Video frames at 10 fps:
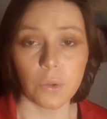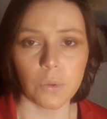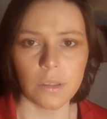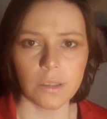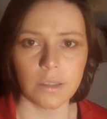
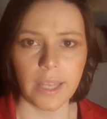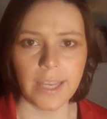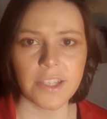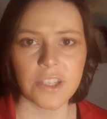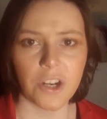who
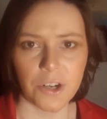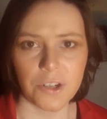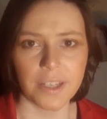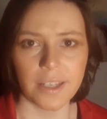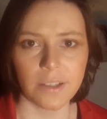likes
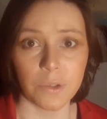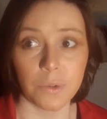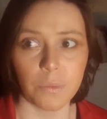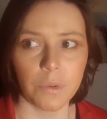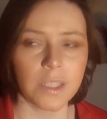hurting,
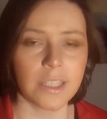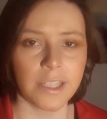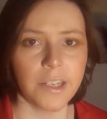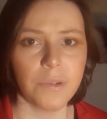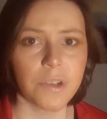who will
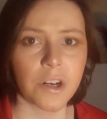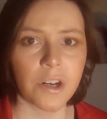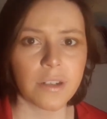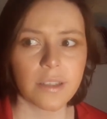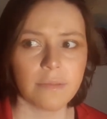continue to
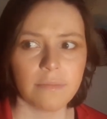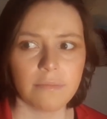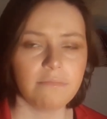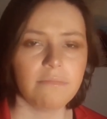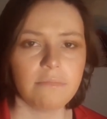hurt
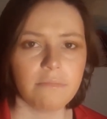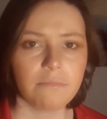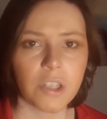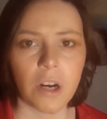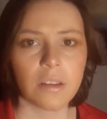
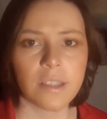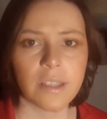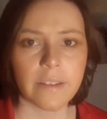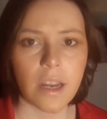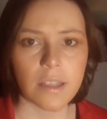
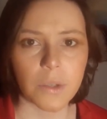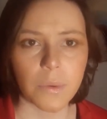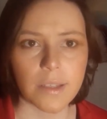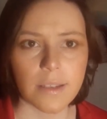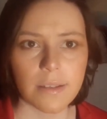regardless of the
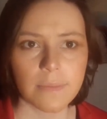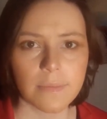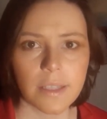consequences?